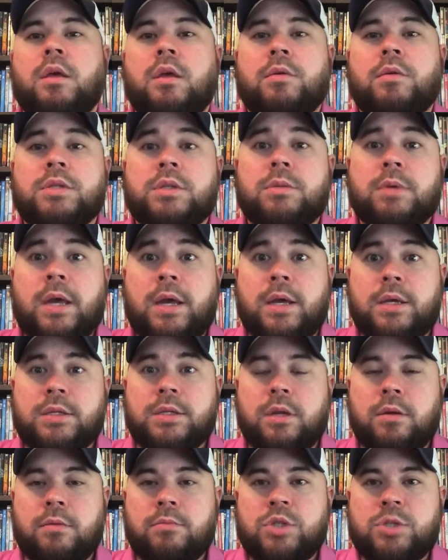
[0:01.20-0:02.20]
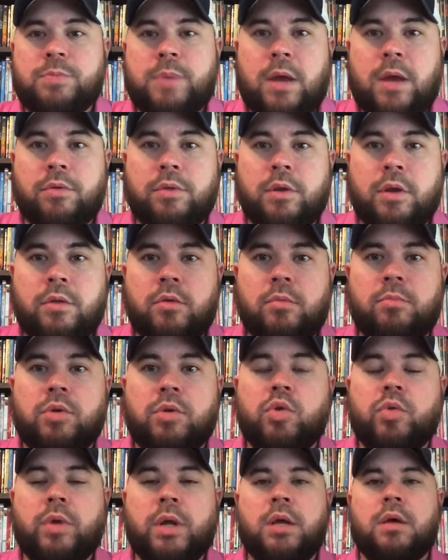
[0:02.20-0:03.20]
So guys, just back with another
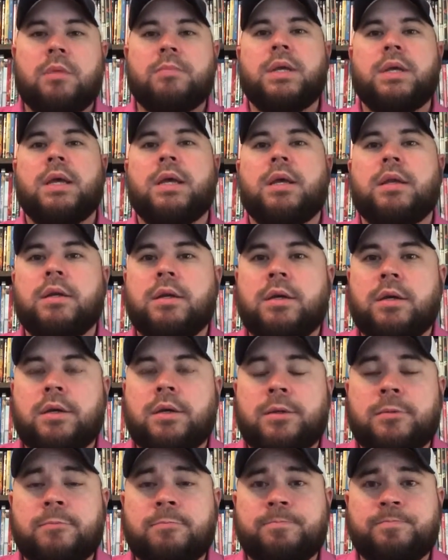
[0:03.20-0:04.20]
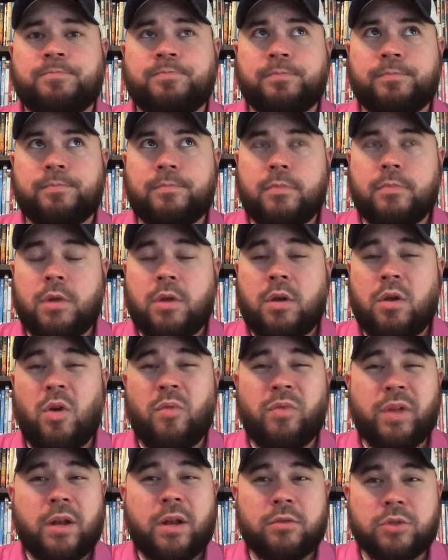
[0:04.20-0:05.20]
Blu-ray update.
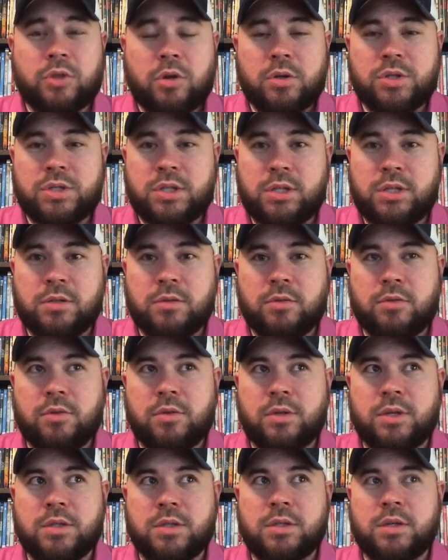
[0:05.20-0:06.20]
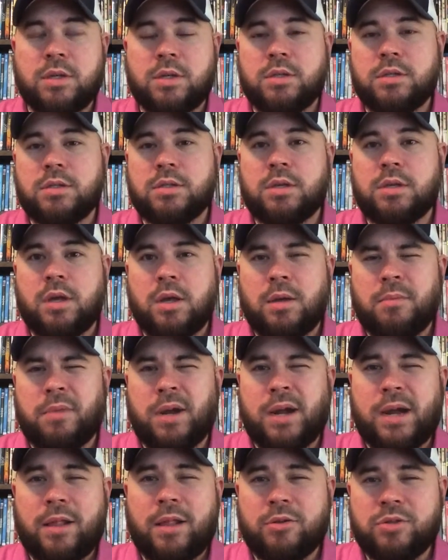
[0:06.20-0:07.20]
Hopefully I don't start sneezing through this because
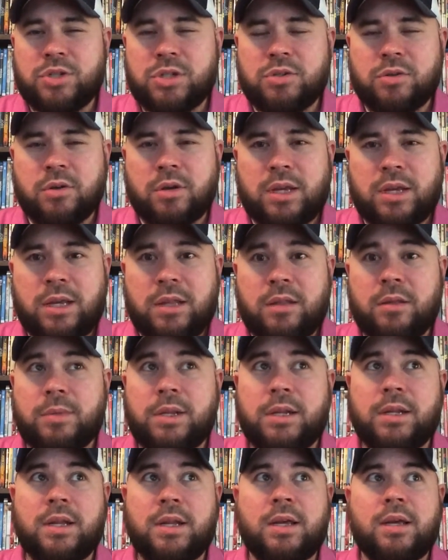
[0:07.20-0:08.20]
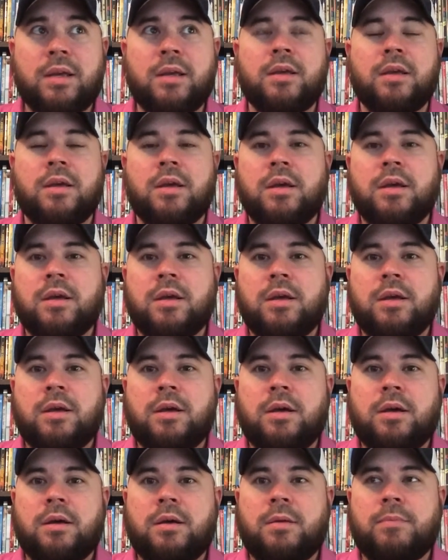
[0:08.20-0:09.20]
my allergies are killing me today.
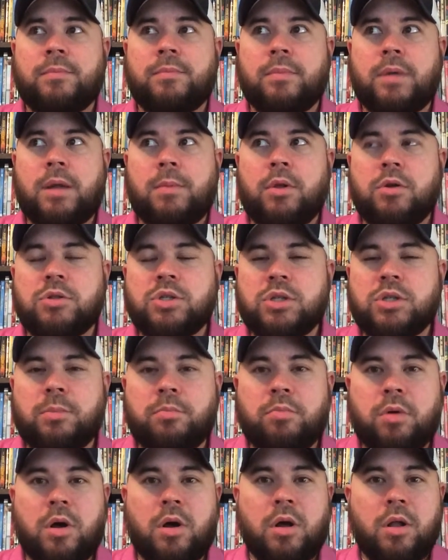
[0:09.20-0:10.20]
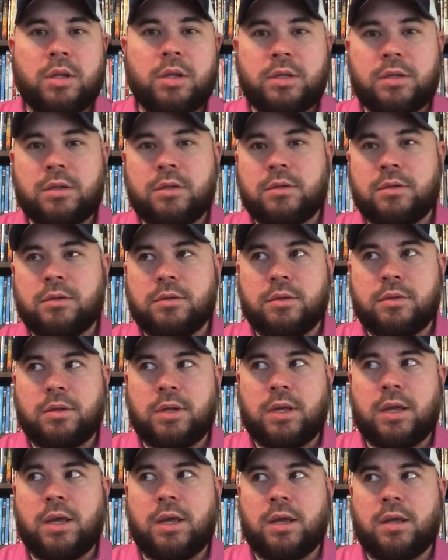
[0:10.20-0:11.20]
I'm allergic to pollen,
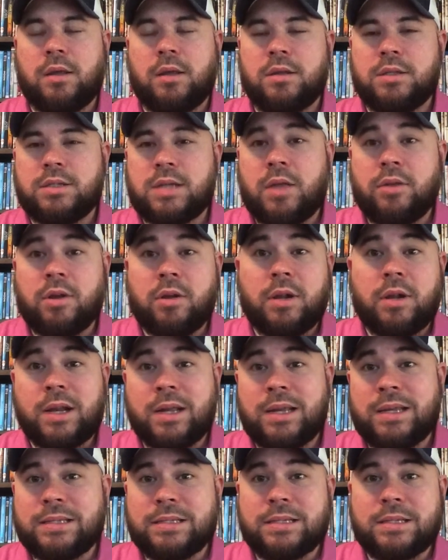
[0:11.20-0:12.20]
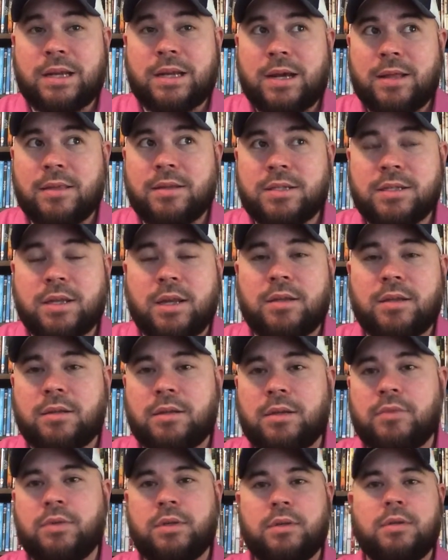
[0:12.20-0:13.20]
and South Carolina is not the state to
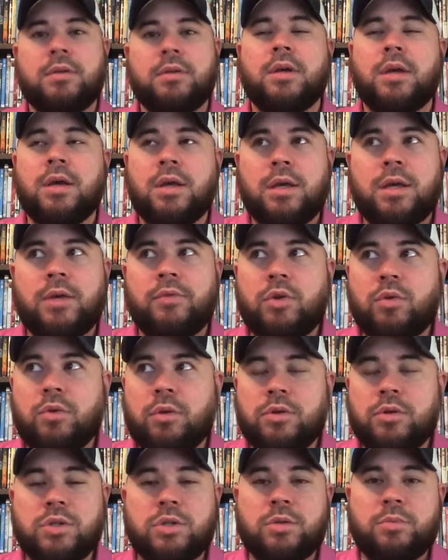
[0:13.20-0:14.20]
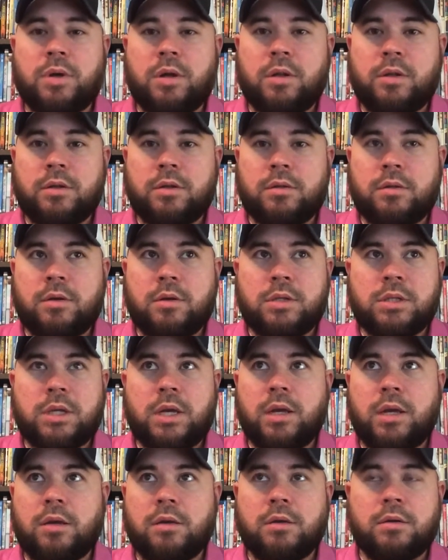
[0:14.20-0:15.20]
live in if you're allergic to pollen. There's
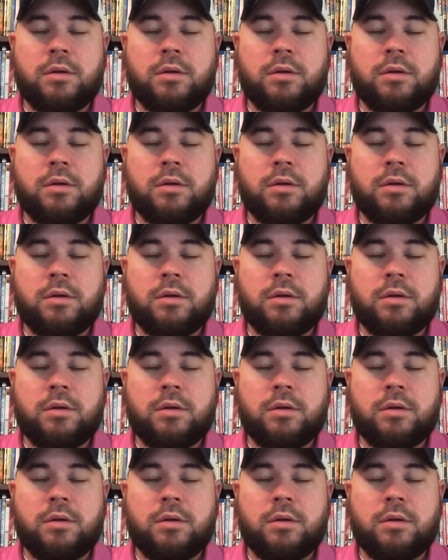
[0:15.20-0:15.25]
like